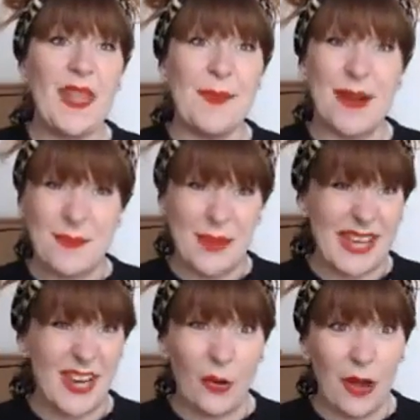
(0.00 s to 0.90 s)
It might
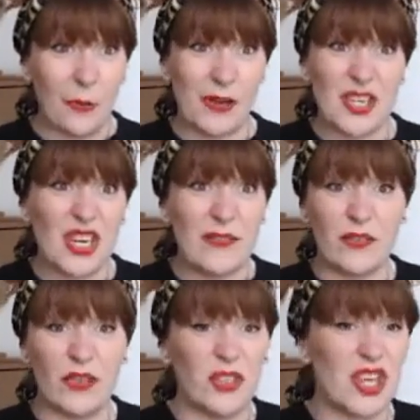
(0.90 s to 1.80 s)
be, I want to achieve
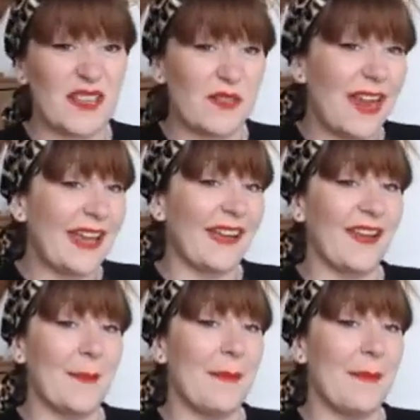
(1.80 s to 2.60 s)
a full chaturanga.